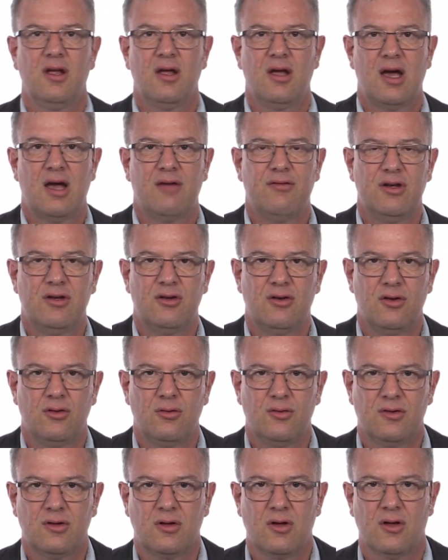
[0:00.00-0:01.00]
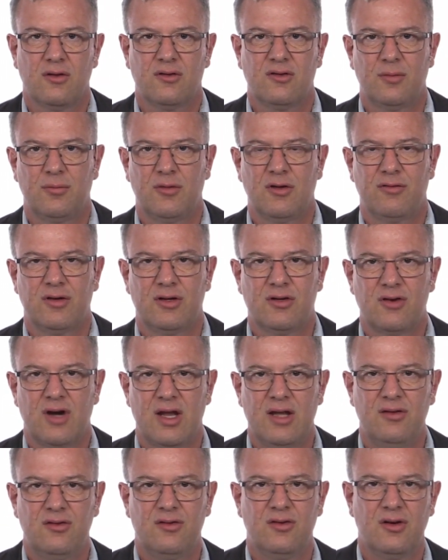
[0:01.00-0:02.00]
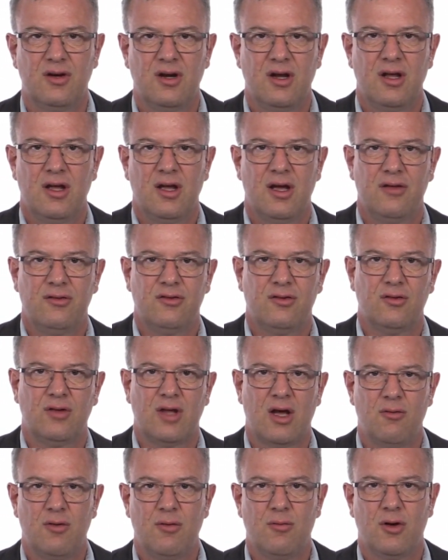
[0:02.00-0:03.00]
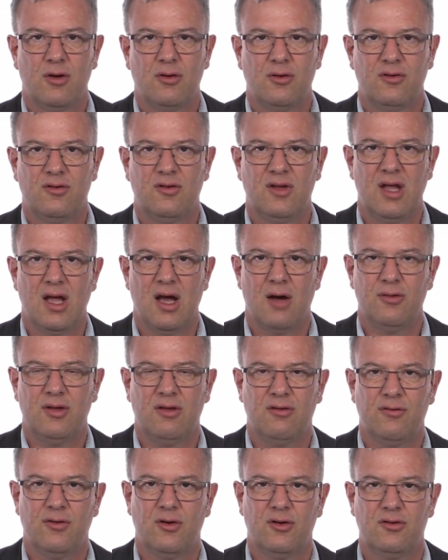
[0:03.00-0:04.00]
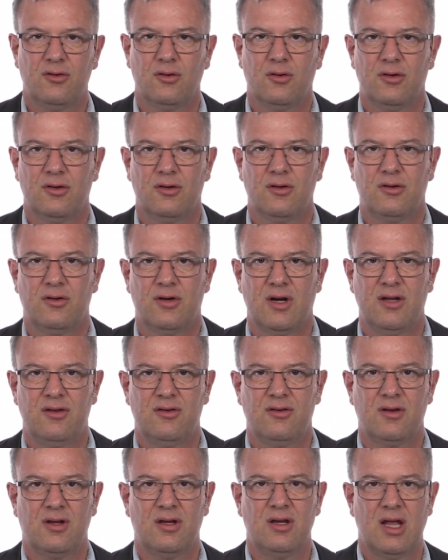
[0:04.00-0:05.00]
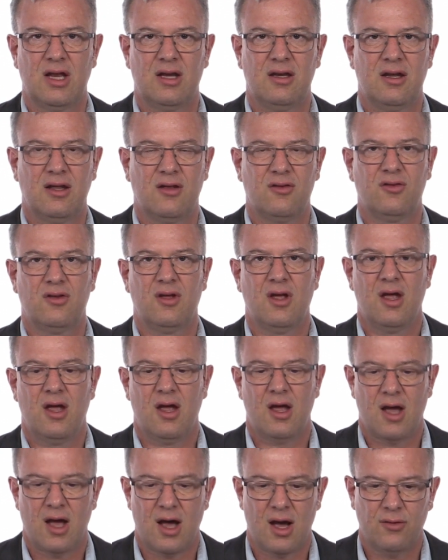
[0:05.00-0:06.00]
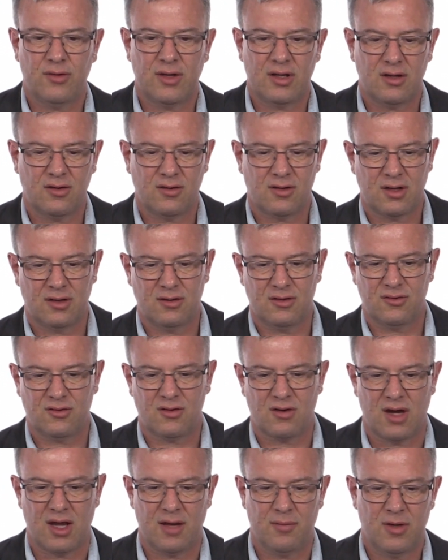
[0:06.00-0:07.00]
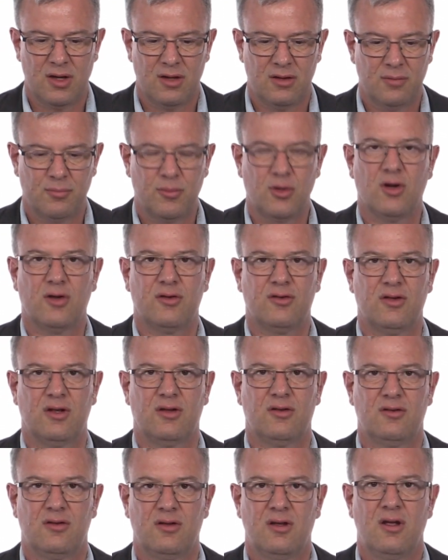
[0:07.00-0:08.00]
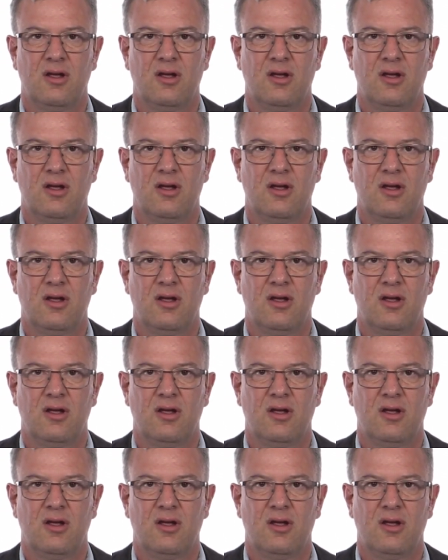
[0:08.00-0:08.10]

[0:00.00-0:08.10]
I've introduced the concept of a tracer, and so now we want to see how these first order tracer kinetics, how they can describe the process.